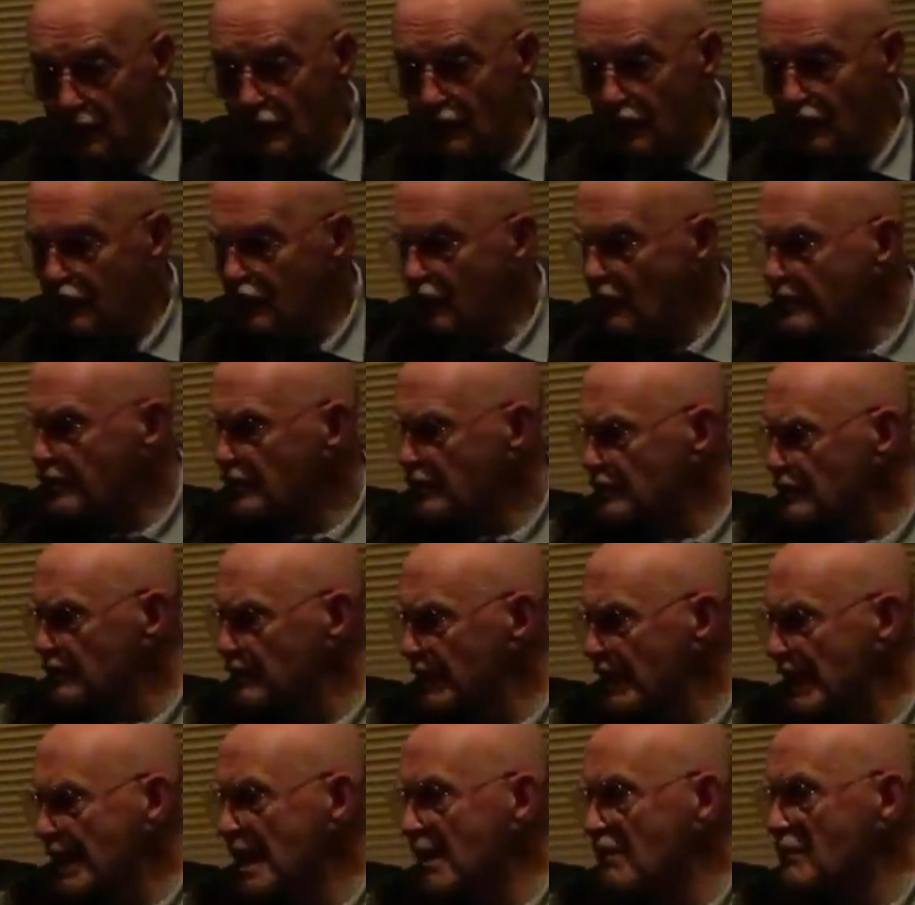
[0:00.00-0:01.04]
we thought, what are we going
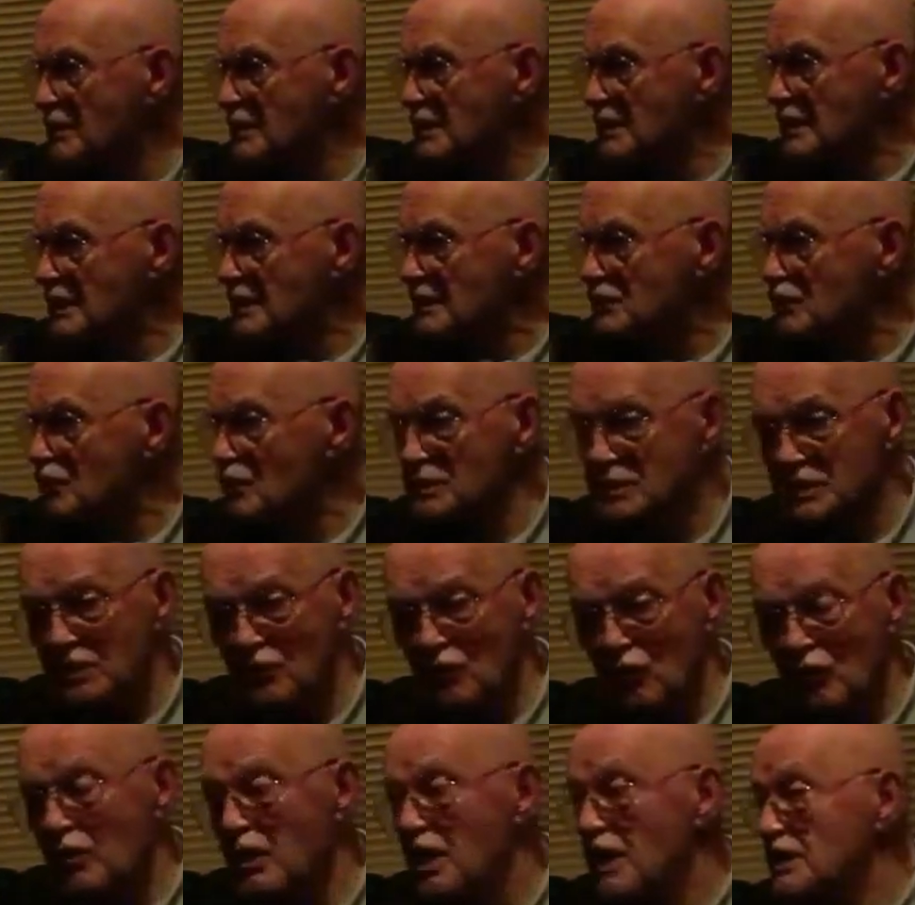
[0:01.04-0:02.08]
to do now? So we
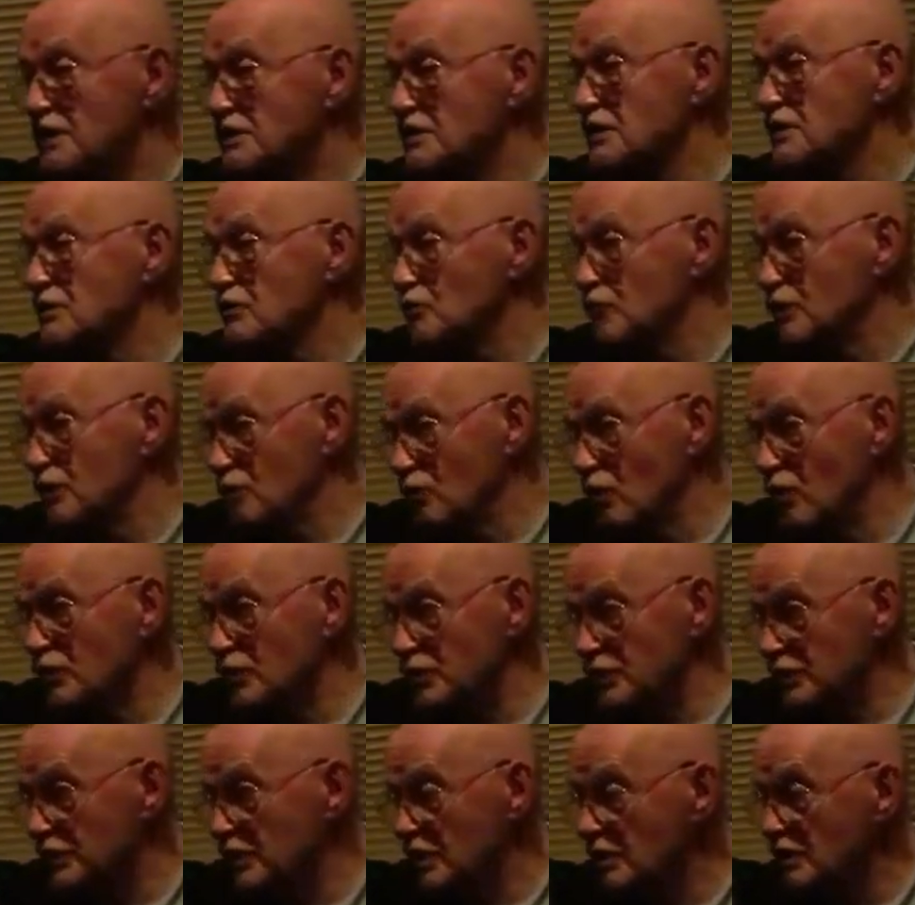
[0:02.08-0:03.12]
said, look,
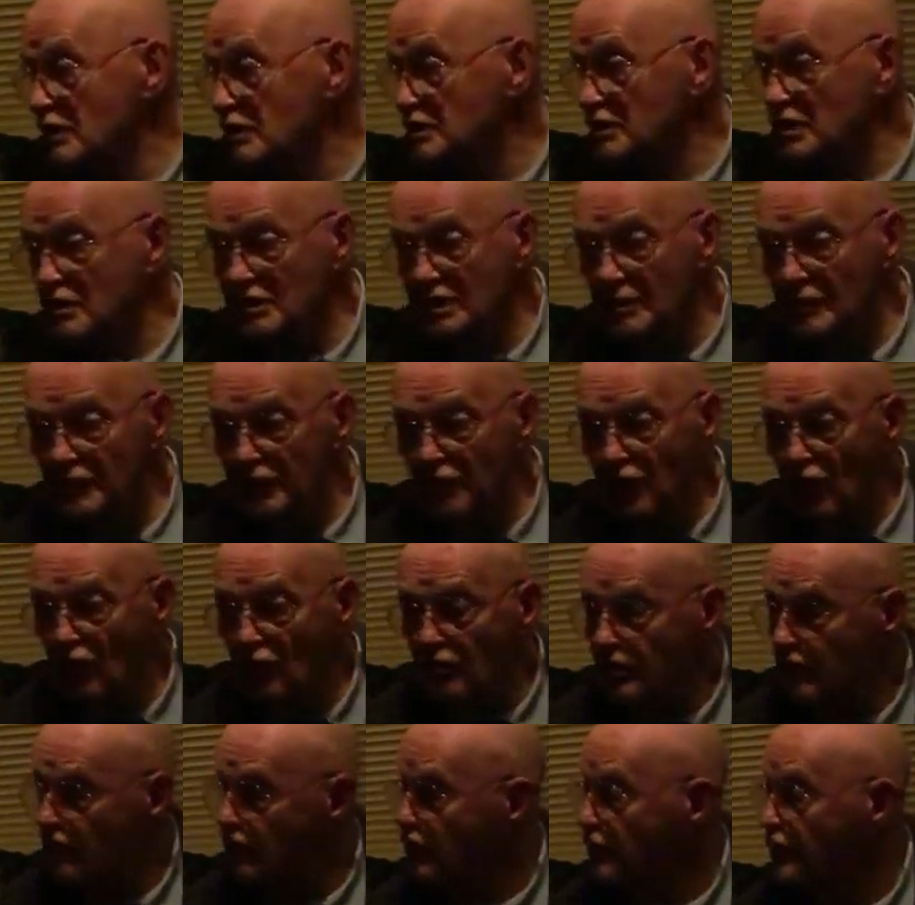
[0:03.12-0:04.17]
he said, can we go
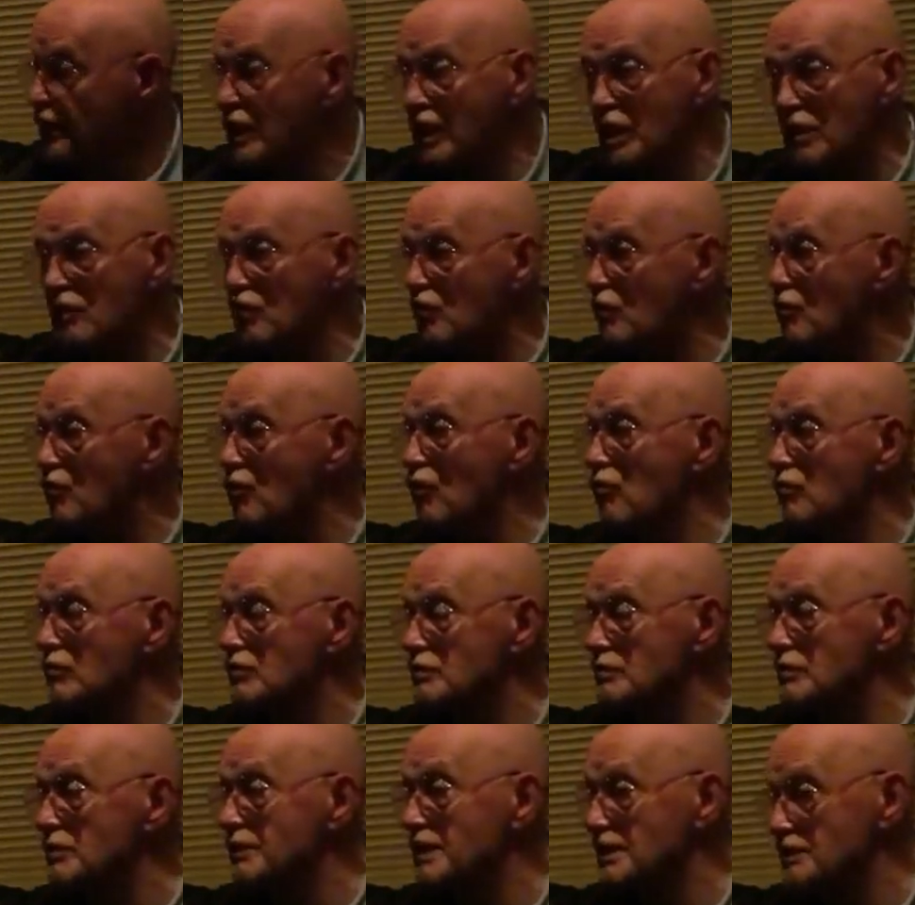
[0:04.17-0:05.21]
home? No, you can't go home
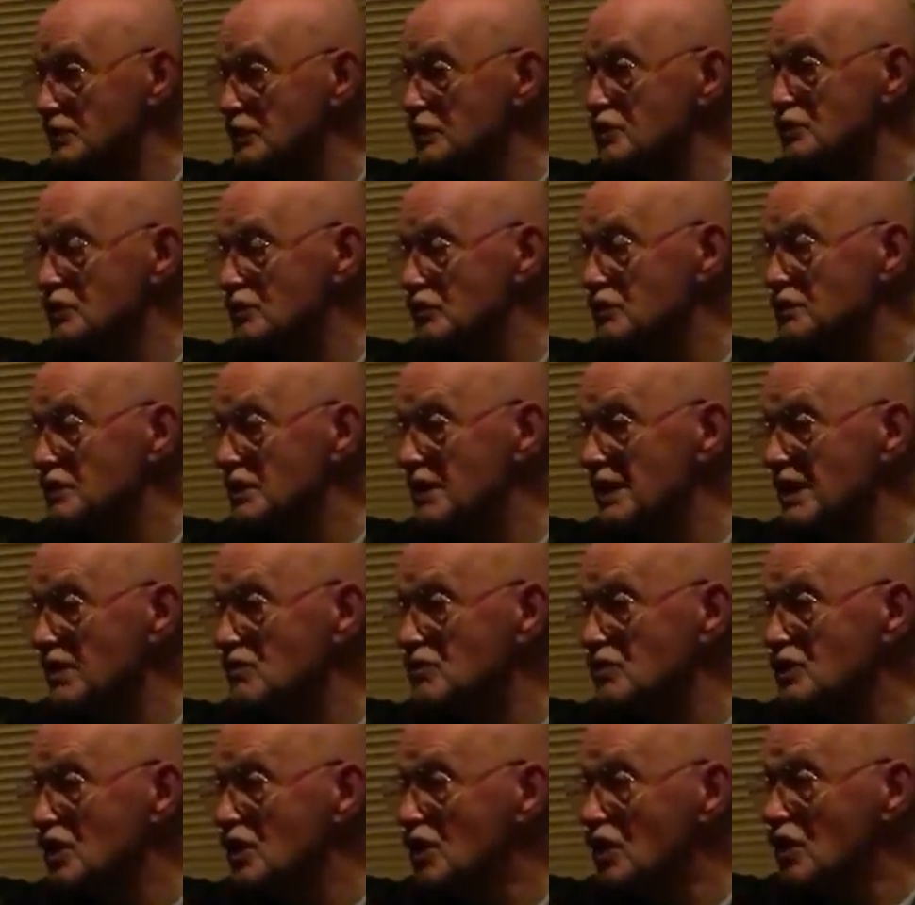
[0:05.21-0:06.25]
until we get this sorted
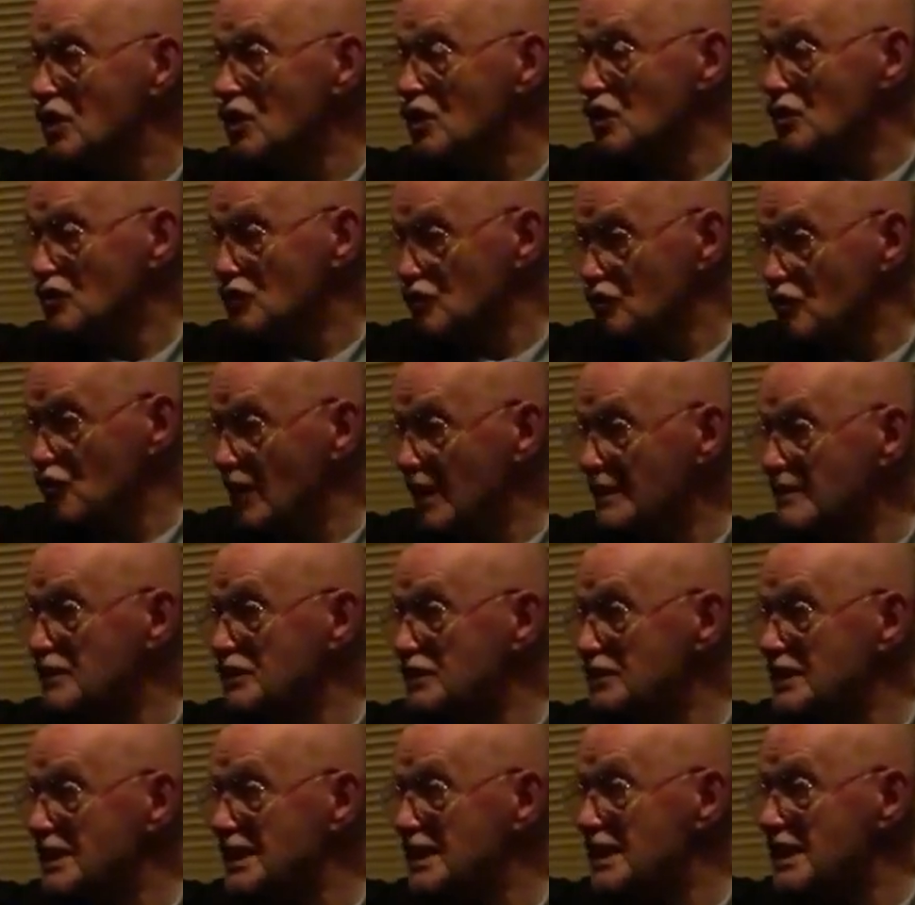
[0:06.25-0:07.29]
out. So we had
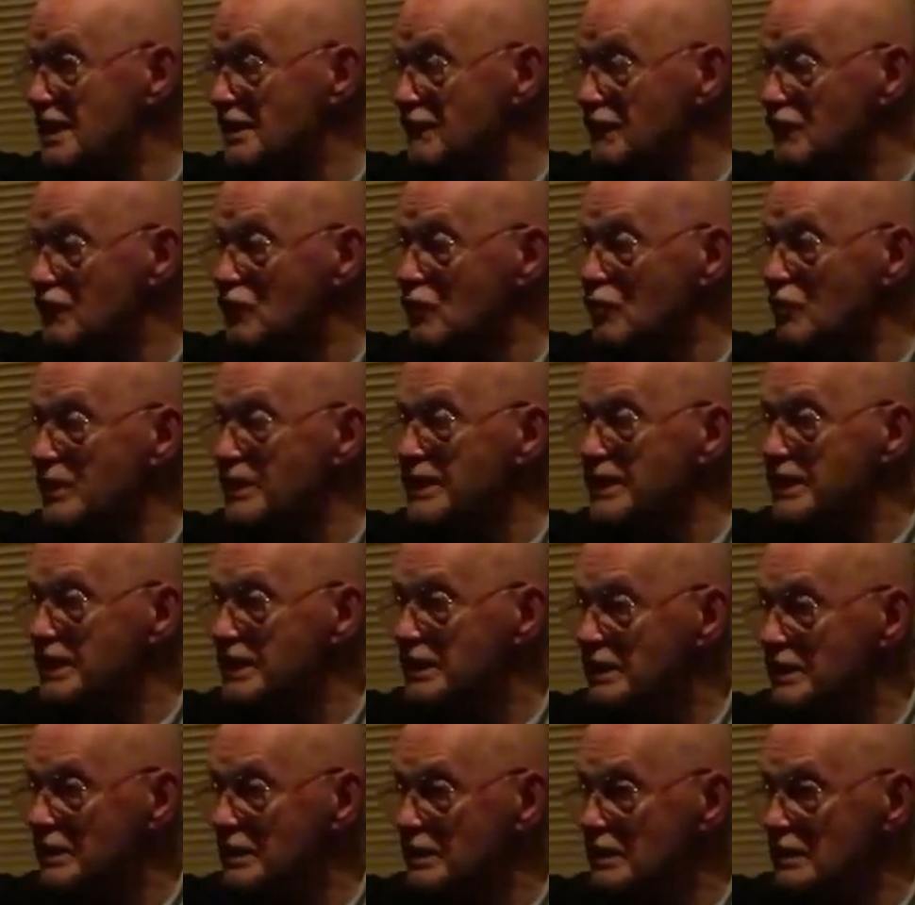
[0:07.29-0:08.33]
to stay there for a
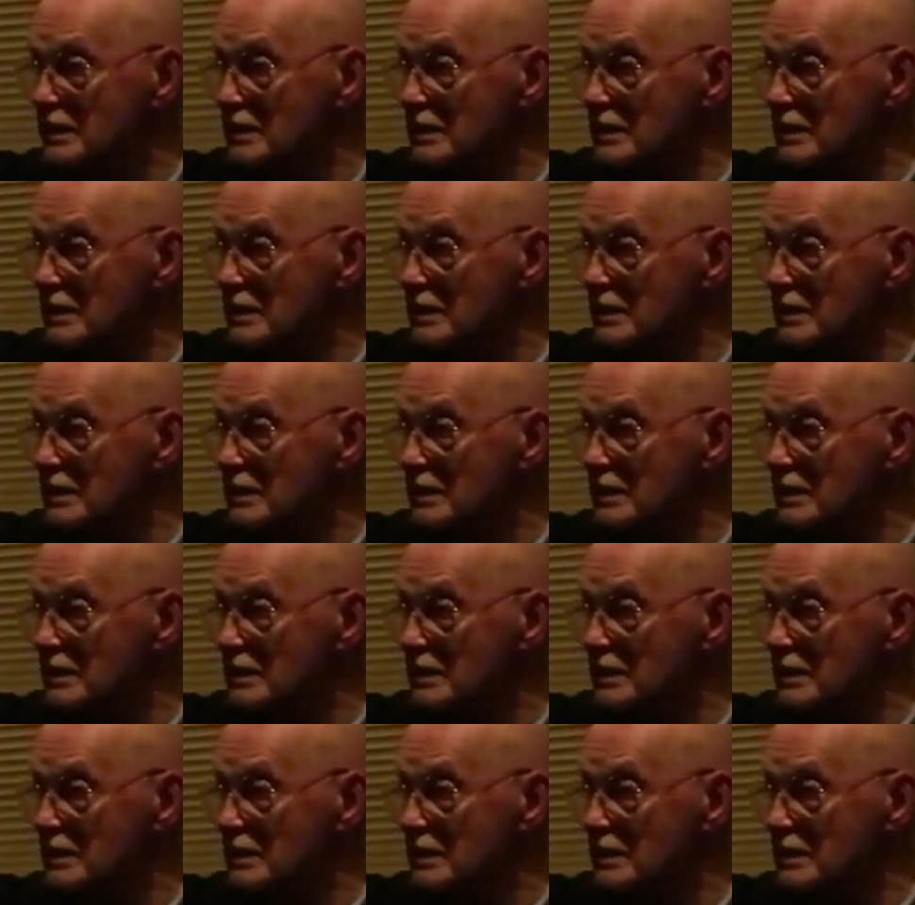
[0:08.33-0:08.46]
week.